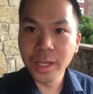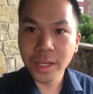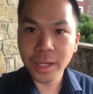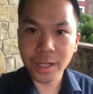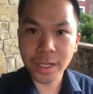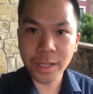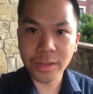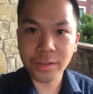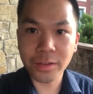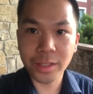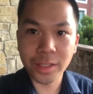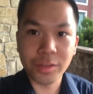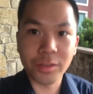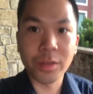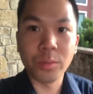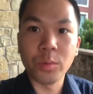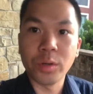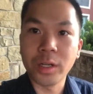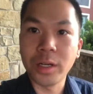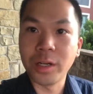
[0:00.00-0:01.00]
and I saw that
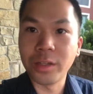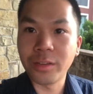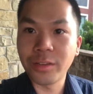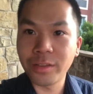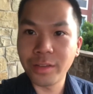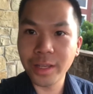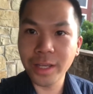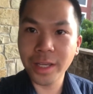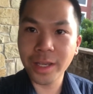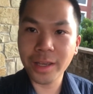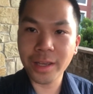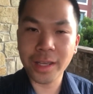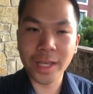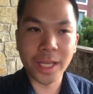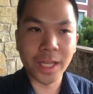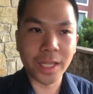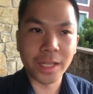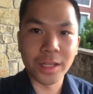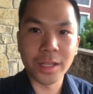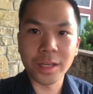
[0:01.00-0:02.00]
someone got sick
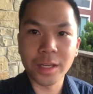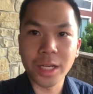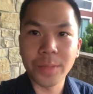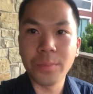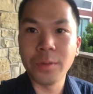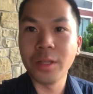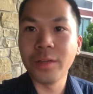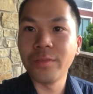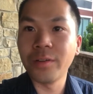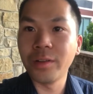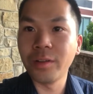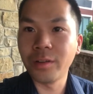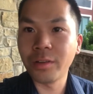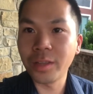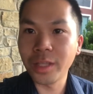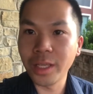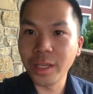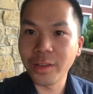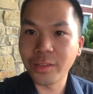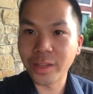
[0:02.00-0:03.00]
and a couple of other
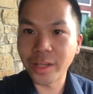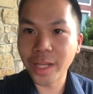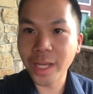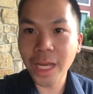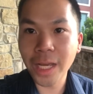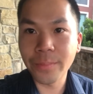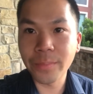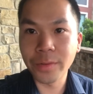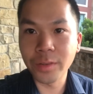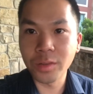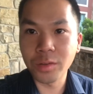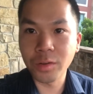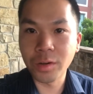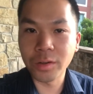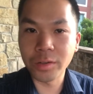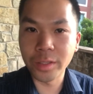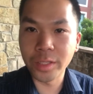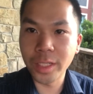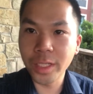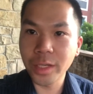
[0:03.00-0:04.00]
things that happened
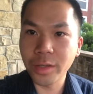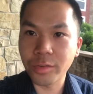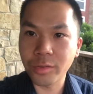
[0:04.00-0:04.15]
throughout the day.